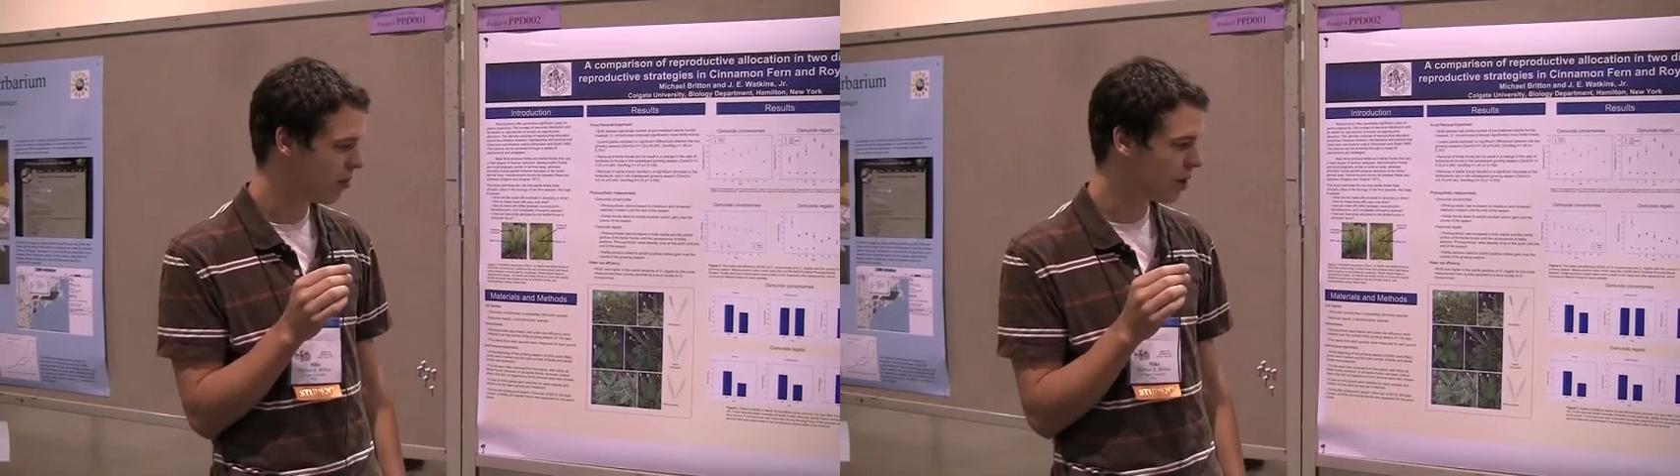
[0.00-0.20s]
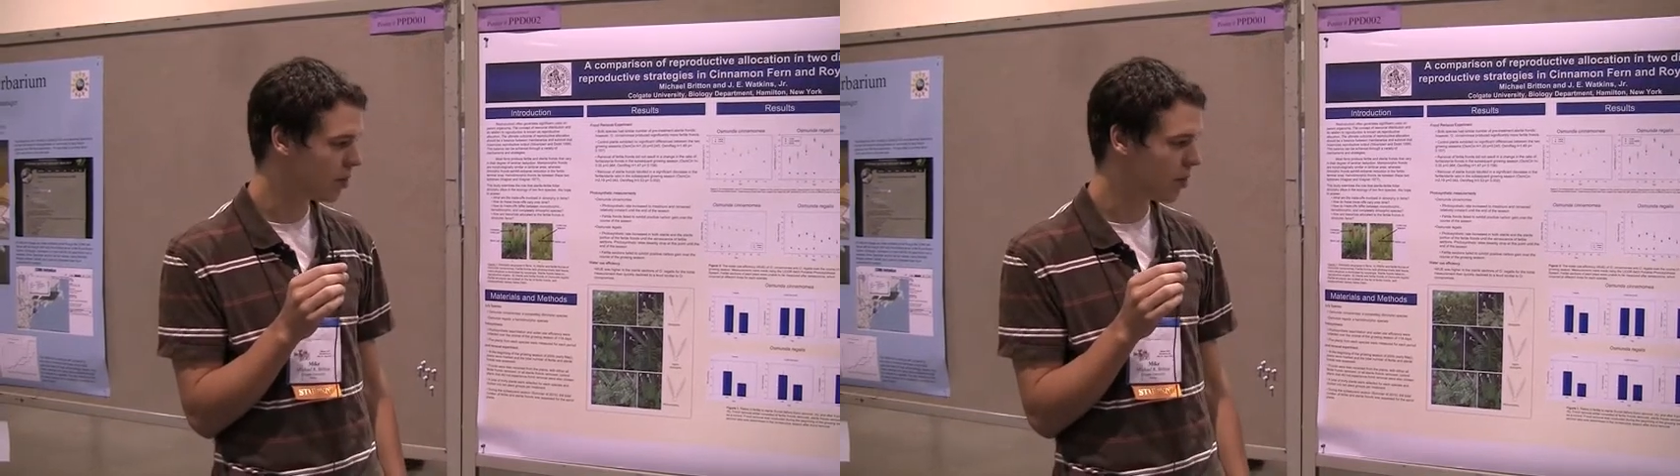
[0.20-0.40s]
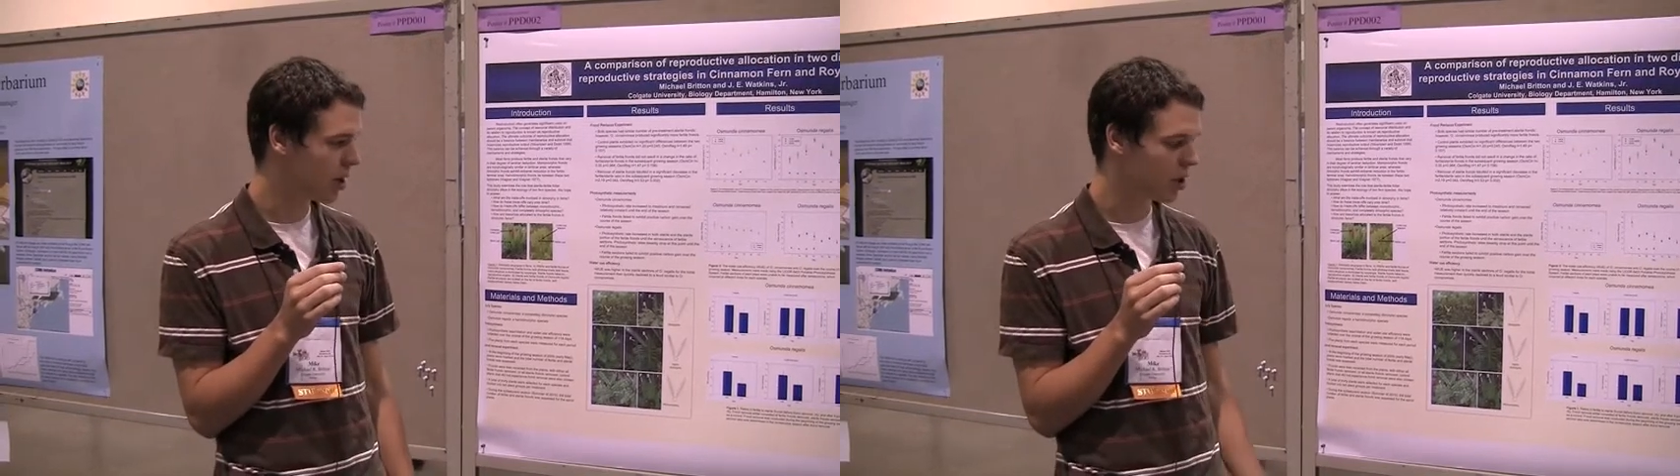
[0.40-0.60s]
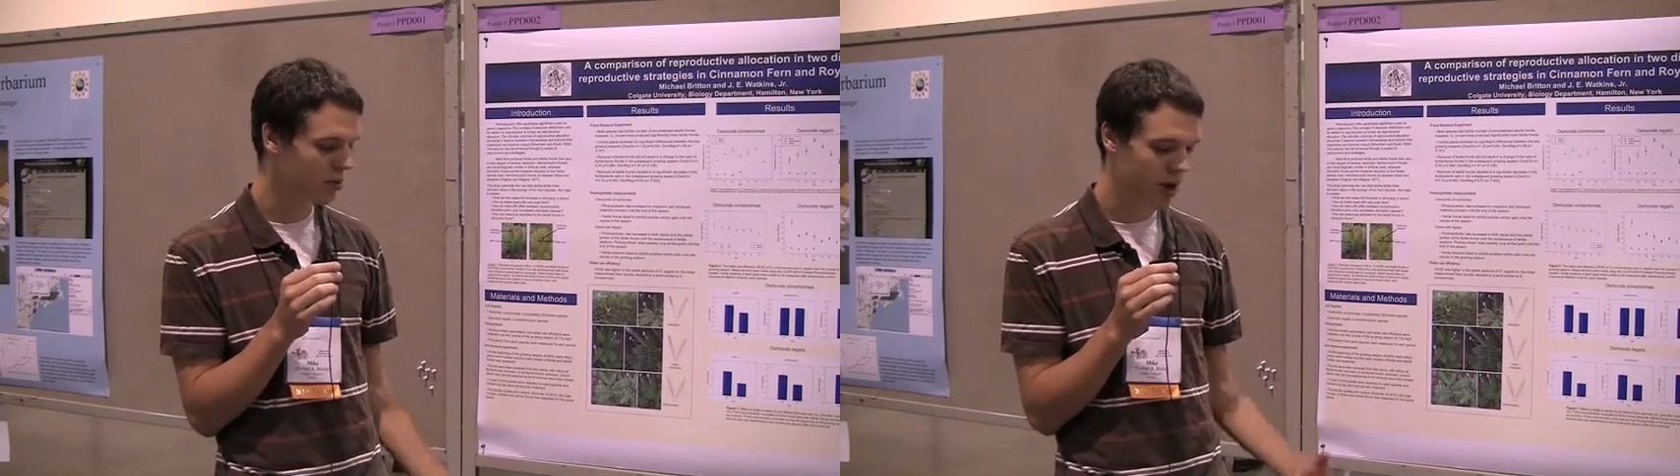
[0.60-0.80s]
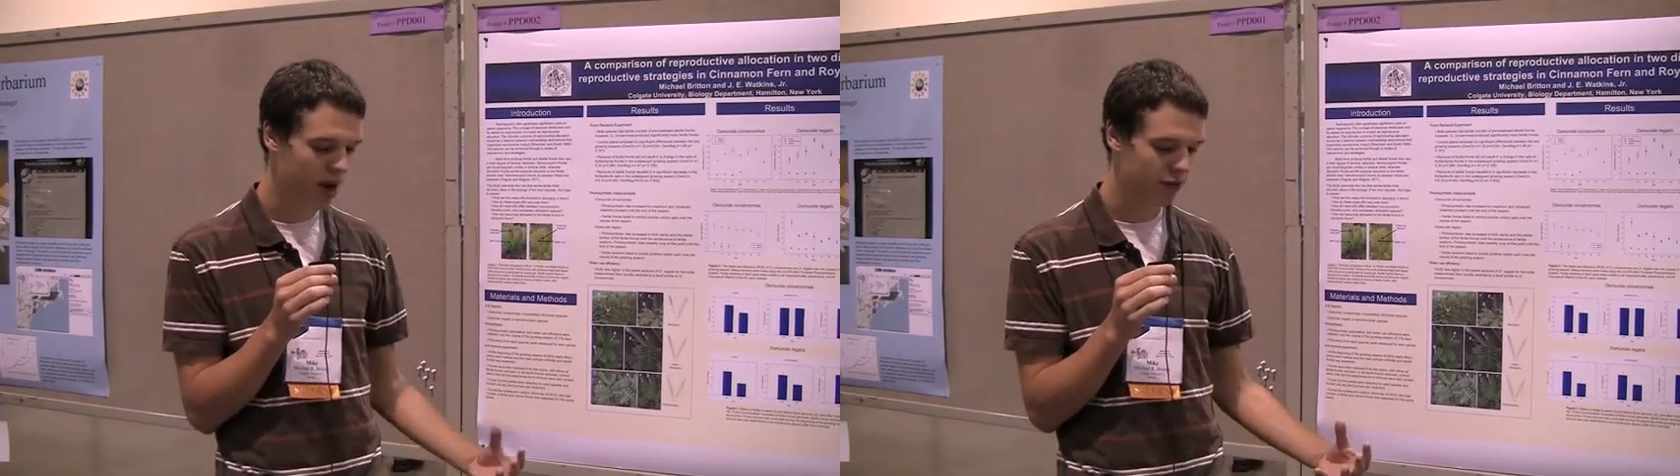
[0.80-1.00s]
these plants
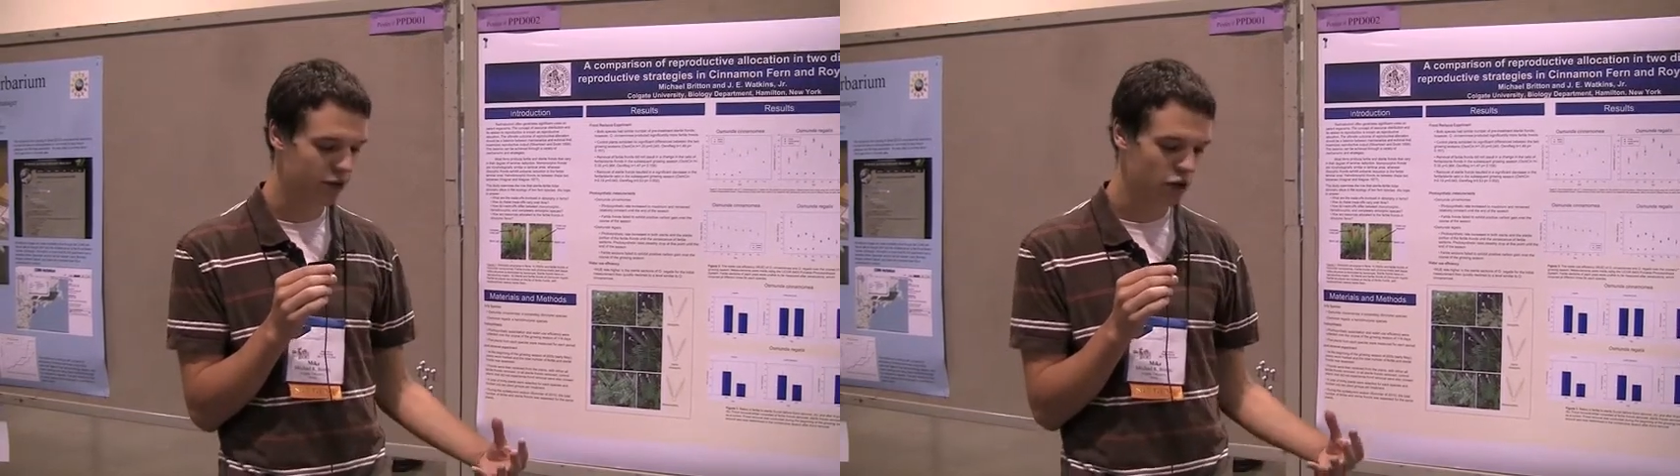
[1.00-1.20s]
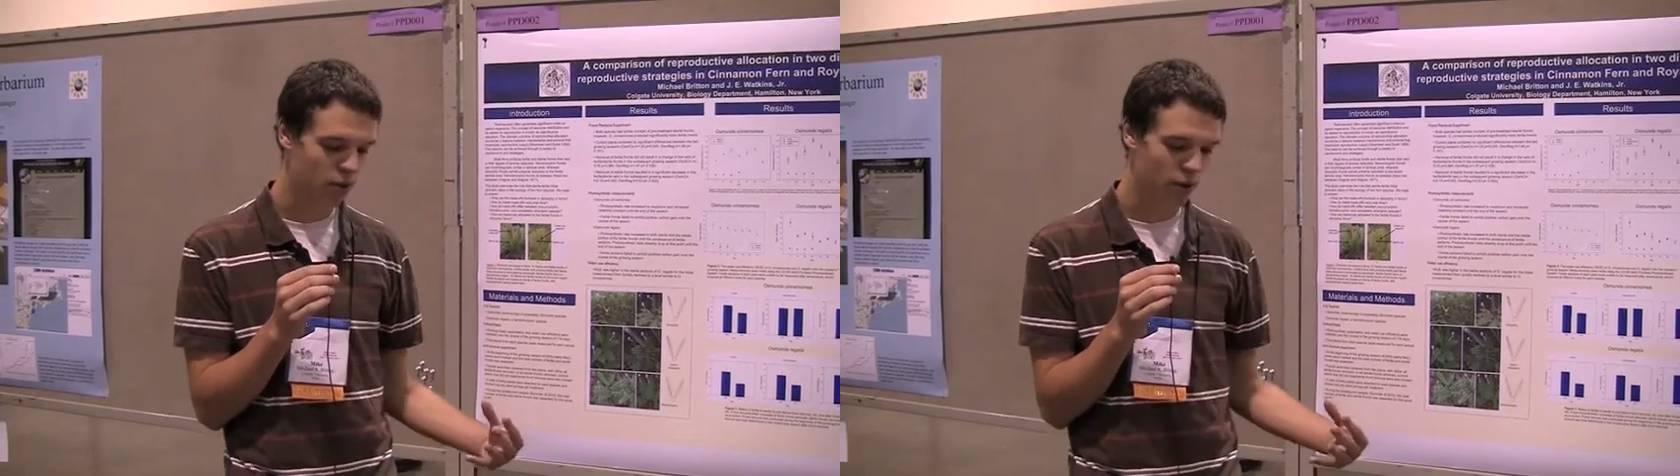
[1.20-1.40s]
may have so